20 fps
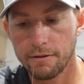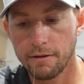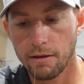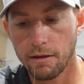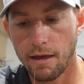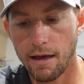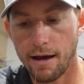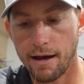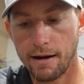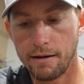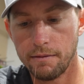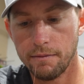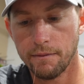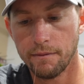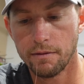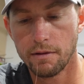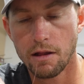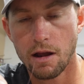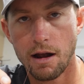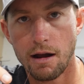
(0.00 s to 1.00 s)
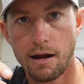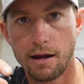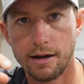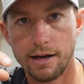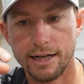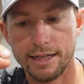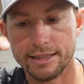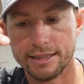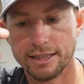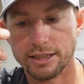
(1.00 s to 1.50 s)
the line,
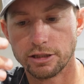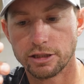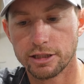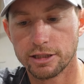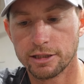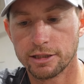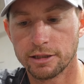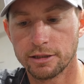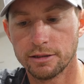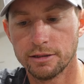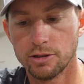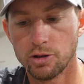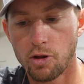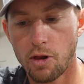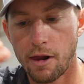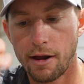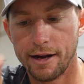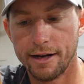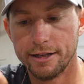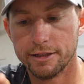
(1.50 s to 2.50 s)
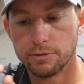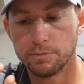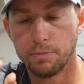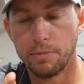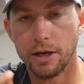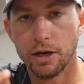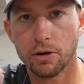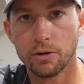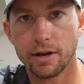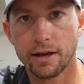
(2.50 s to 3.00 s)
and in turn, it is
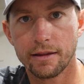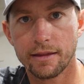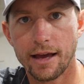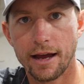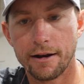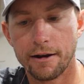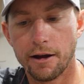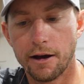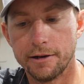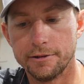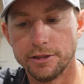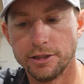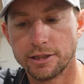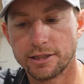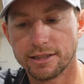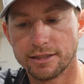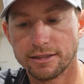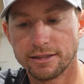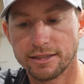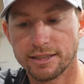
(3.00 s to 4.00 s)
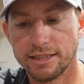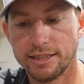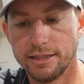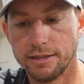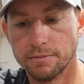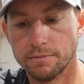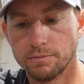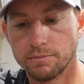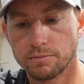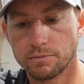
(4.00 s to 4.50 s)
building that knot. You can
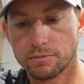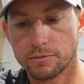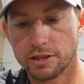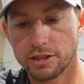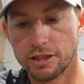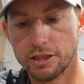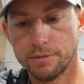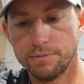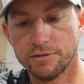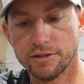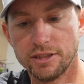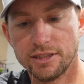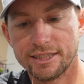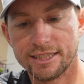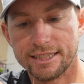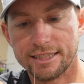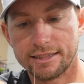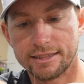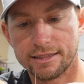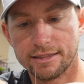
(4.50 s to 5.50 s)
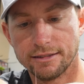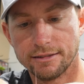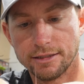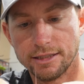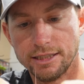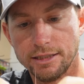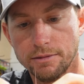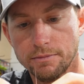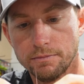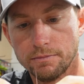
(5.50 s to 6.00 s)
see, hopefully you guys can
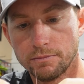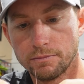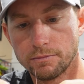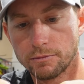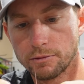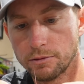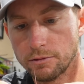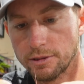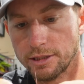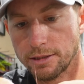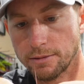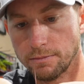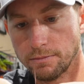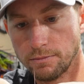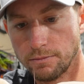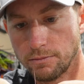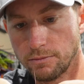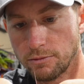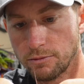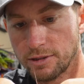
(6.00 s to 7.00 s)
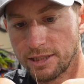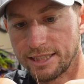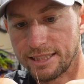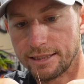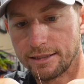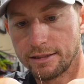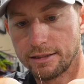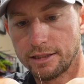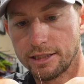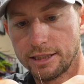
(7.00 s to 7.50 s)
see, well, when I
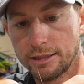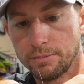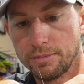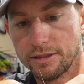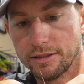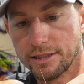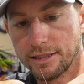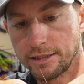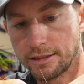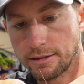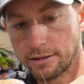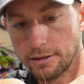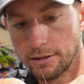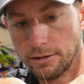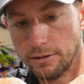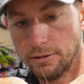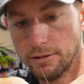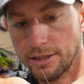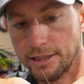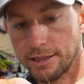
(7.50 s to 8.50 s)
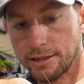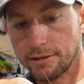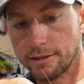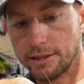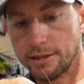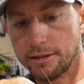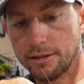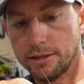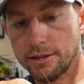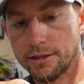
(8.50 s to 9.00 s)
stop, it likes to do that
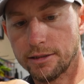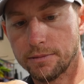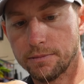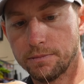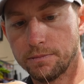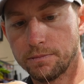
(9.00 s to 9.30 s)
right there.